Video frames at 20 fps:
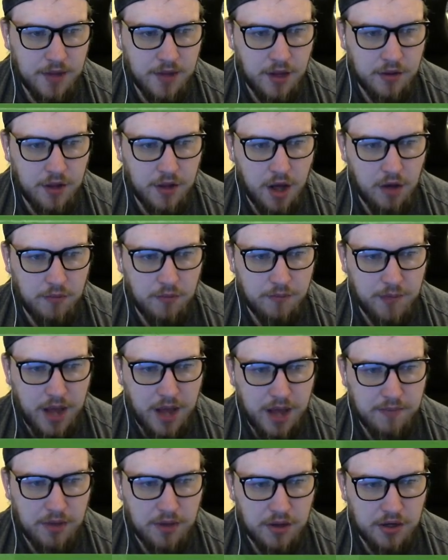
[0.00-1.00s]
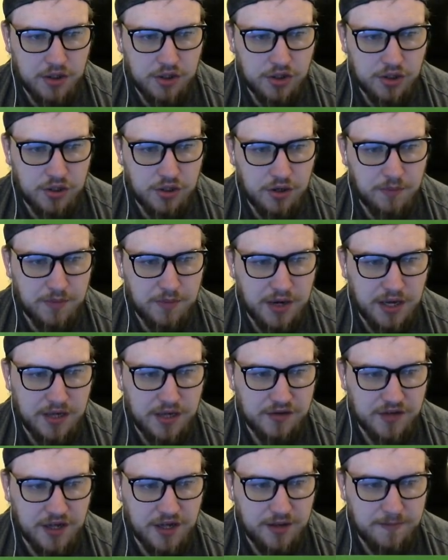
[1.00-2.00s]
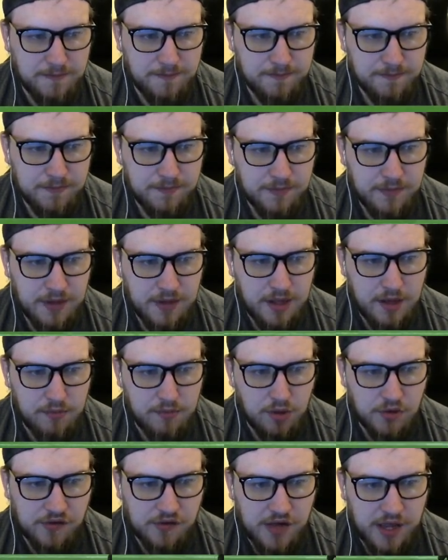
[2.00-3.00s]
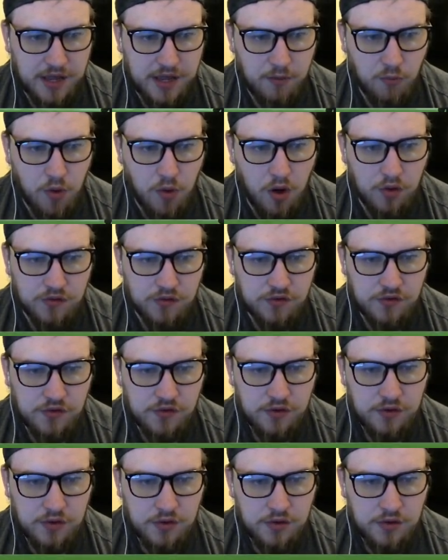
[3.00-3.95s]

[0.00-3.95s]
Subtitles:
Although Bayern Munich shouldn't have been easy. I'm not saying it was.